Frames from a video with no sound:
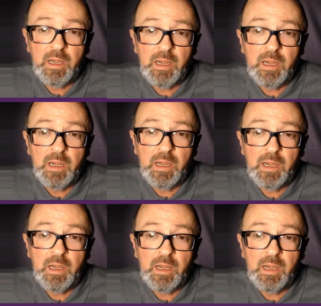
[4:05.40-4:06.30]
legends
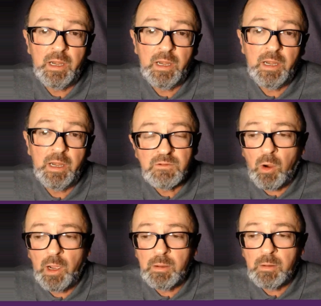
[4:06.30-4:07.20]
of the coin are
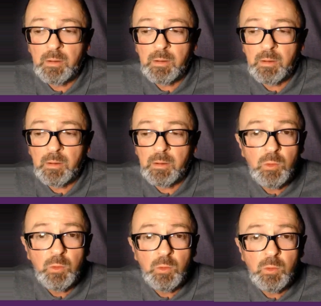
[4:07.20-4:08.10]
quite
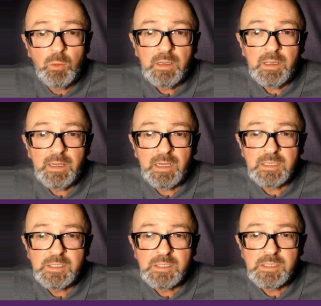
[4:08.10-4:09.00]
bungled,
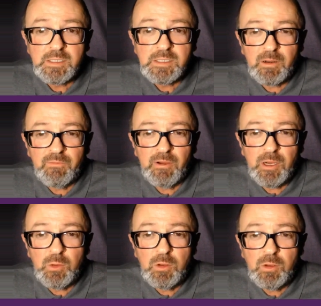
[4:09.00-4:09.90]
so it's not a very
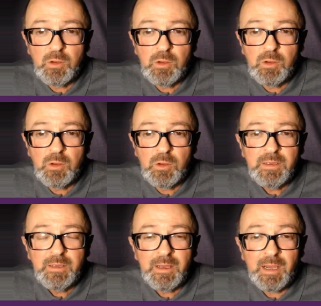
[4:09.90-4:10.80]
good copy.
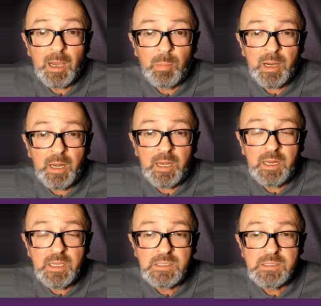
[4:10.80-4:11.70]
But it
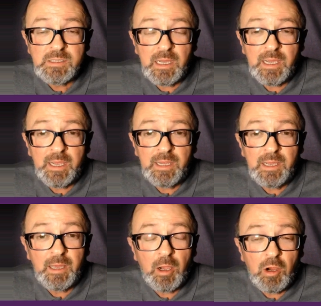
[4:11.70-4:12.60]
is
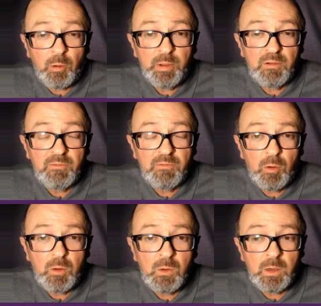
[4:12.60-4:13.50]
a copy of a
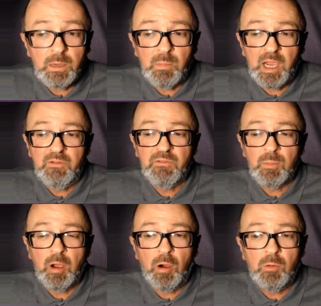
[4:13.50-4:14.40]
gold coin made from
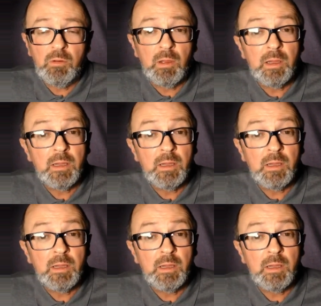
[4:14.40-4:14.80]
gold,